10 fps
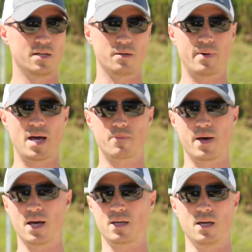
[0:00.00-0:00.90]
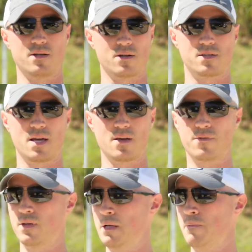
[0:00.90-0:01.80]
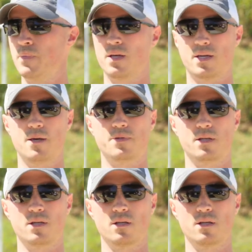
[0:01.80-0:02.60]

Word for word: and your backpack and your safe. It keeps it